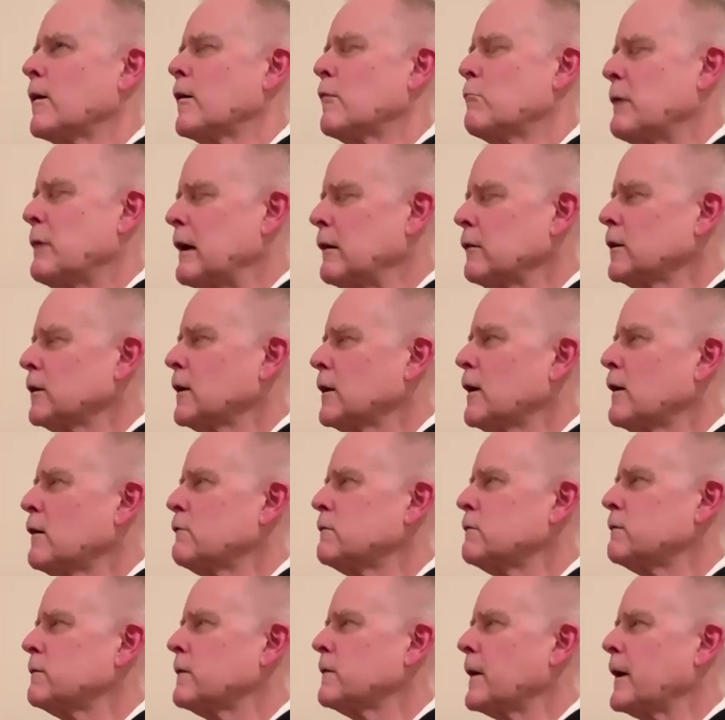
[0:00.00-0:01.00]
about
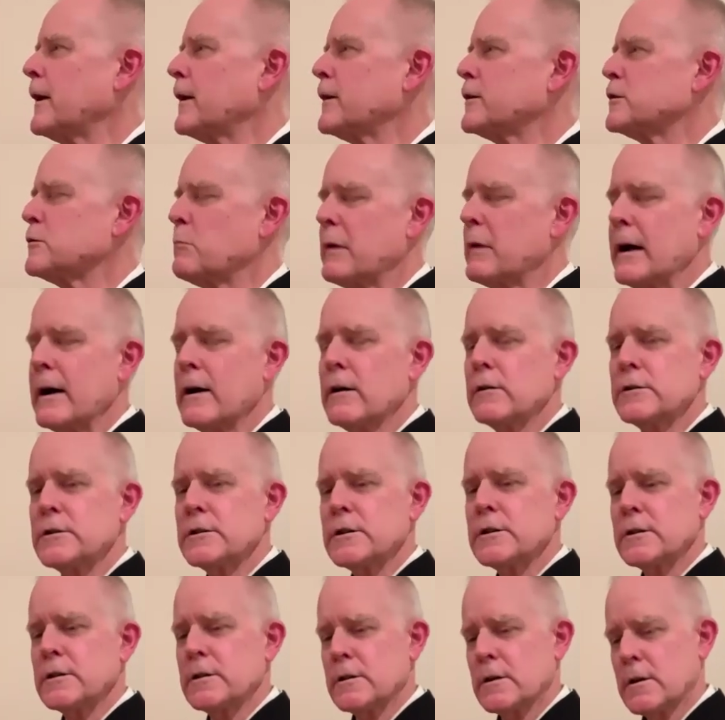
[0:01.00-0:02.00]
love and
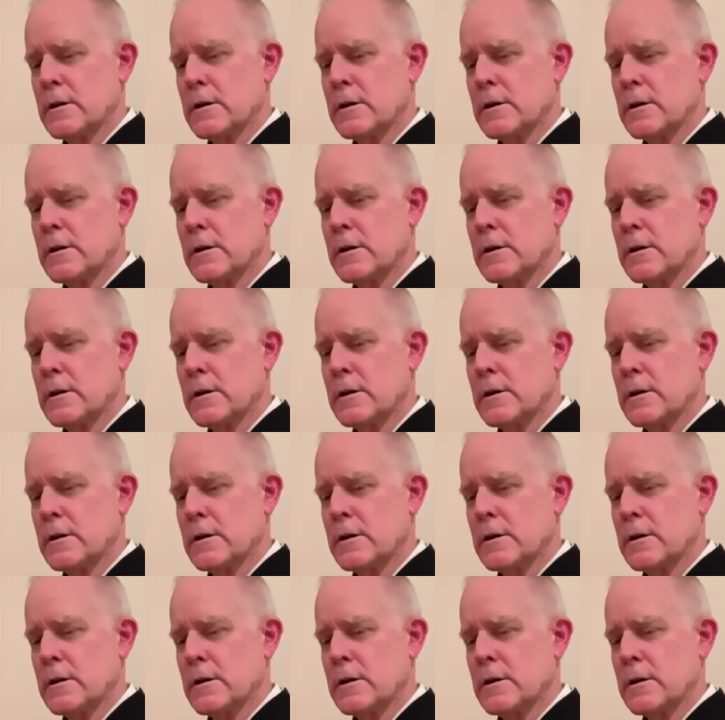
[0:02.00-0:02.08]
about